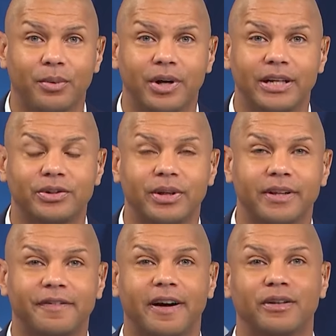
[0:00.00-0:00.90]
We're entering
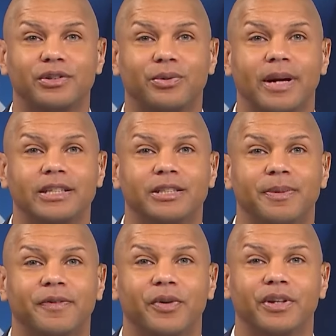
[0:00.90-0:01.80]
the final stretch
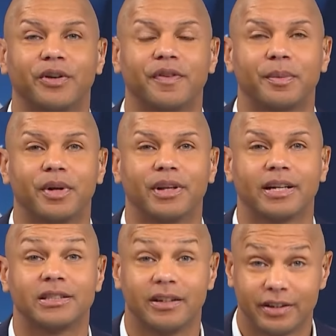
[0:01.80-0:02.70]
before the November
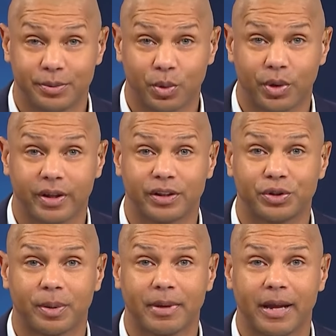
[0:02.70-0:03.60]
election. This morning, the
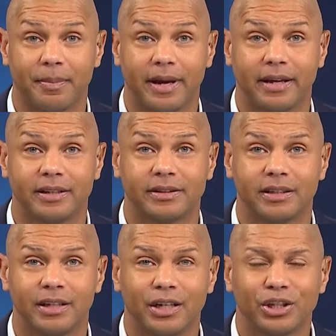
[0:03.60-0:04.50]
Trump campaign is
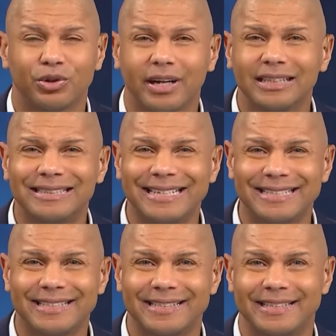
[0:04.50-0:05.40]
trying to
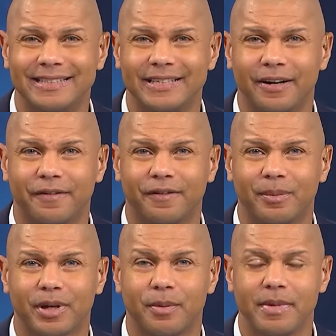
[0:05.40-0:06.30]
distance itself from
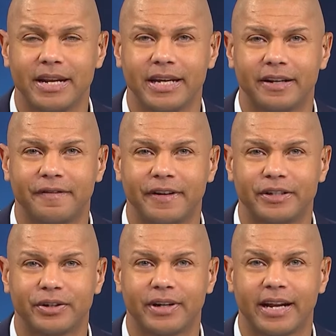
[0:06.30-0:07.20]
a comedian
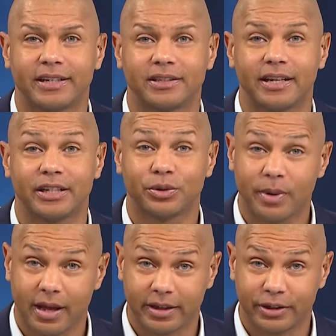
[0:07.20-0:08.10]
featured at its latest
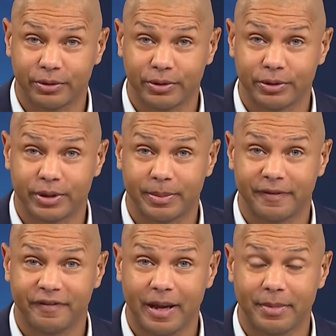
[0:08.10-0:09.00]
rally due to some
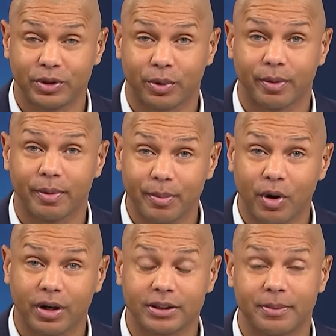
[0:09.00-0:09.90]
inflammatory
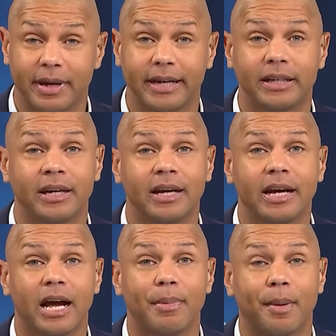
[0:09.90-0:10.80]
remarks he made
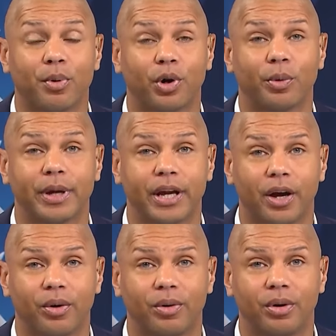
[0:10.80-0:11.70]
about Puerto Rico.